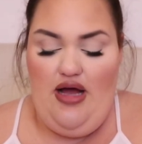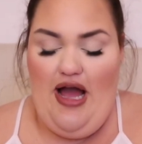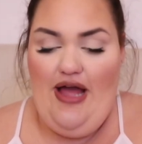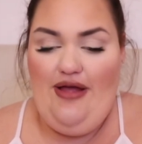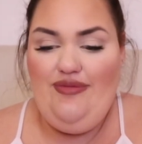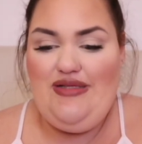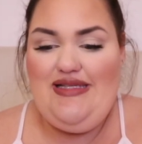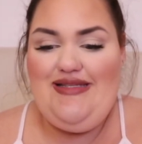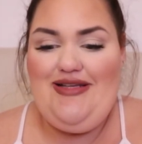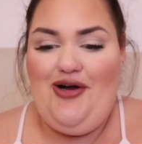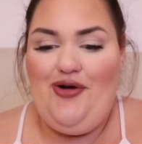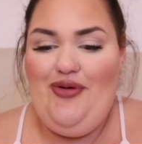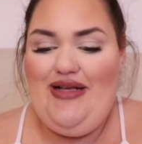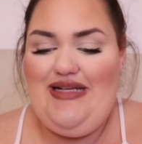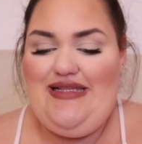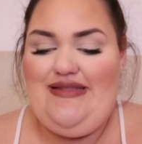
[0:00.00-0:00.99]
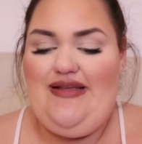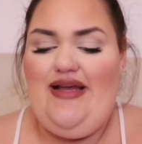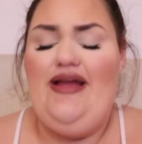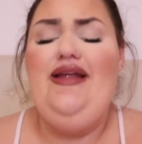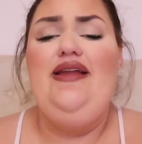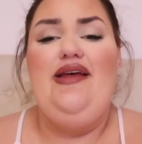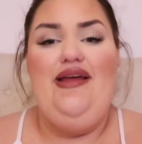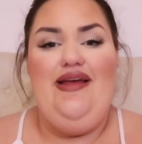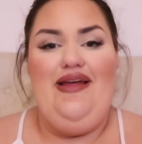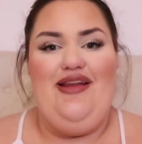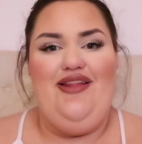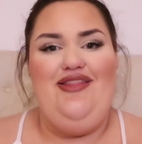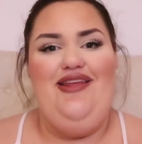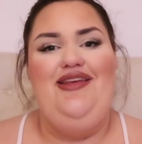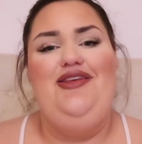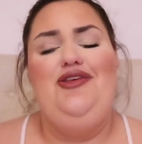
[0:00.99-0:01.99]
I'm so
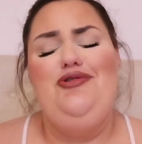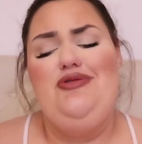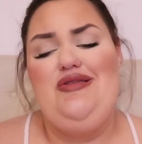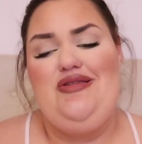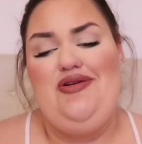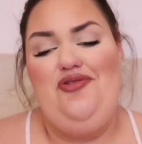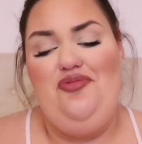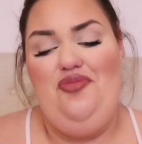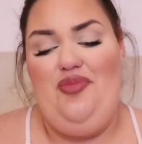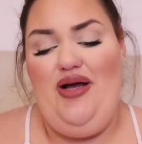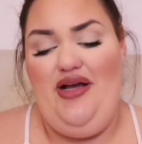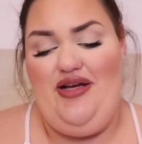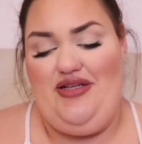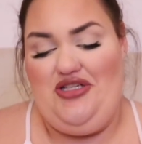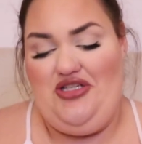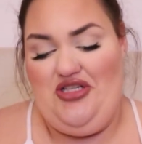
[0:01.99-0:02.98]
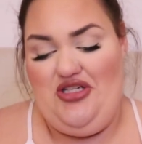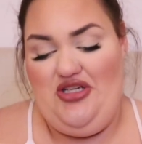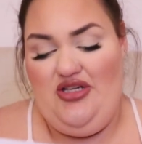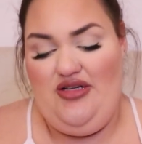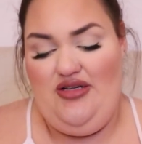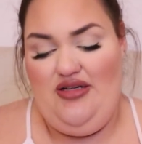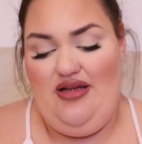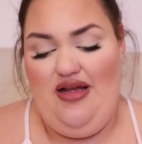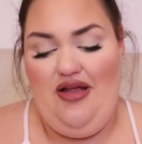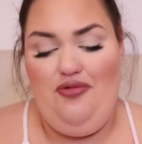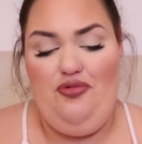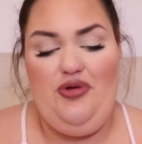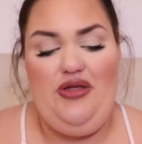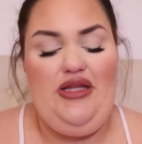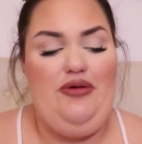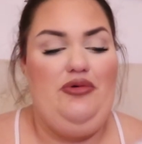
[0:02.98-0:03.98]
excited. Thank you so much. I
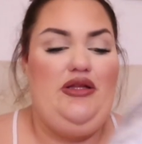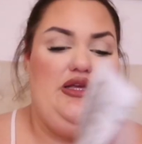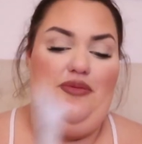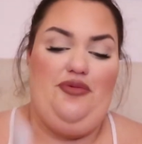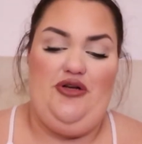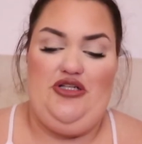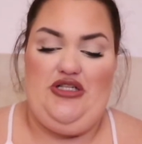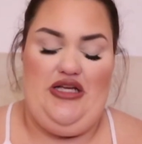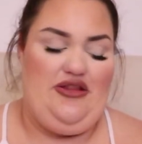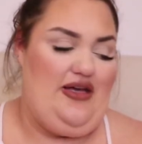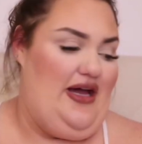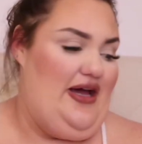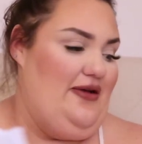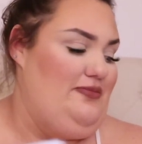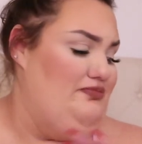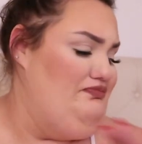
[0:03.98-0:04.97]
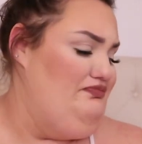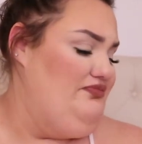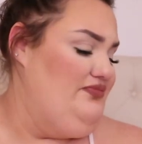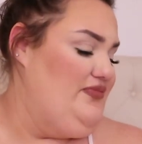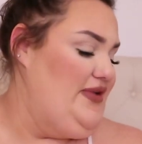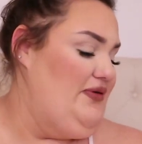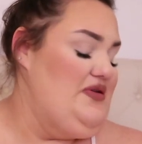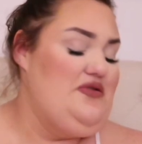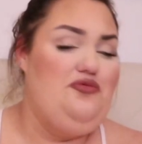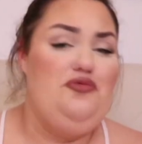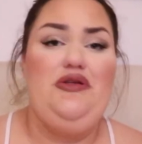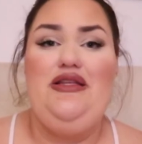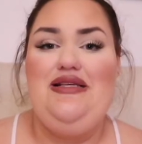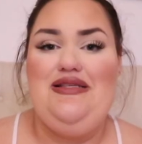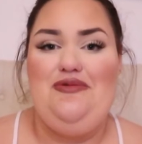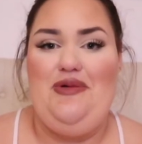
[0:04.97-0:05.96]
really, really appreciate that. That was
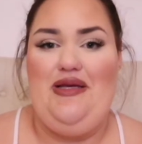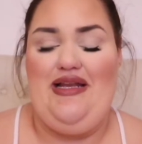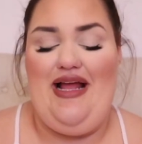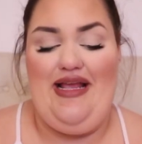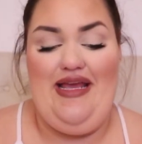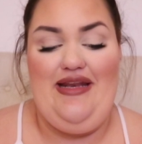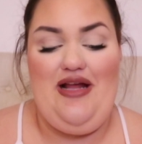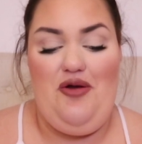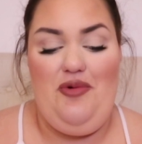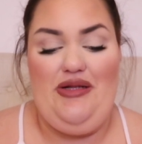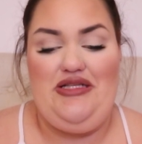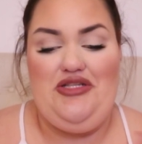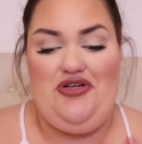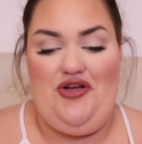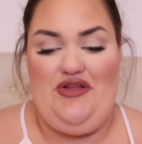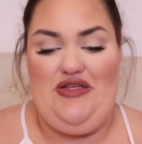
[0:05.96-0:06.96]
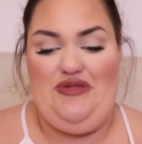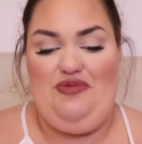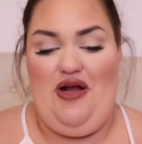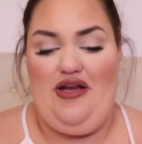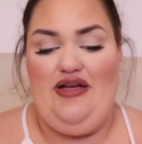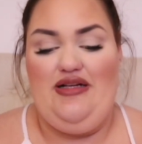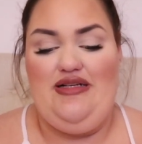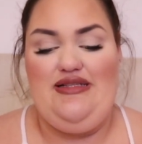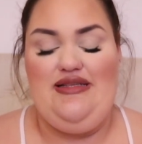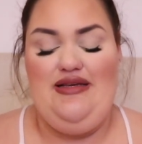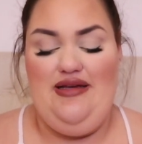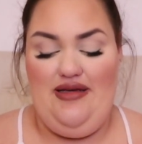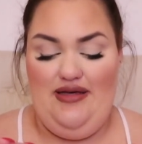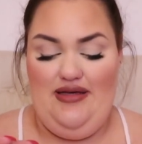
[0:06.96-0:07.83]
really sweet. I cannot wait to try these products.